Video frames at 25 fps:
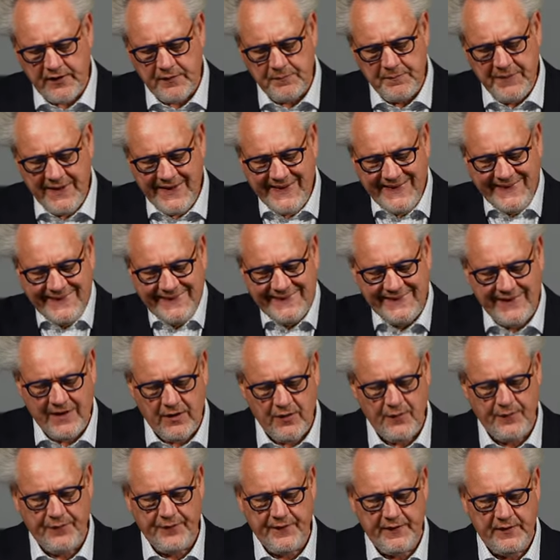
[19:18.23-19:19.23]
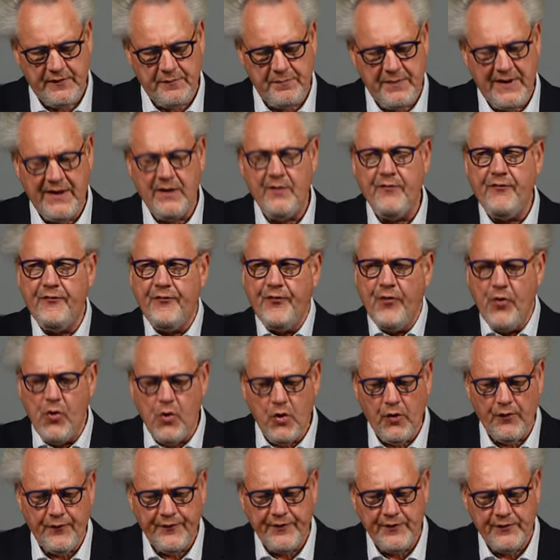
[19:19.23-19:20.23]
being selfish, being full
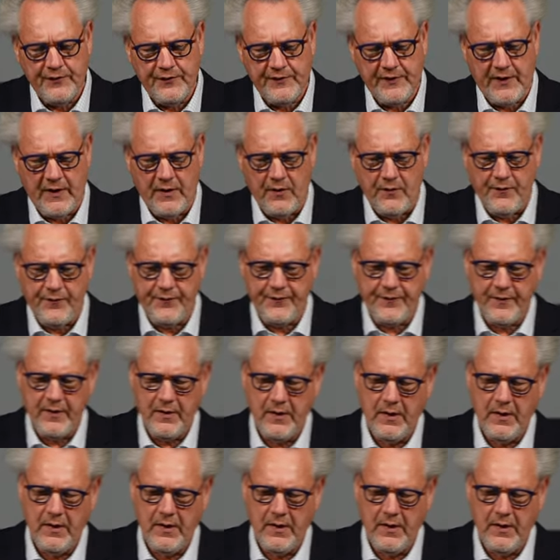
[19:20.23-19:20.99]
of yourself,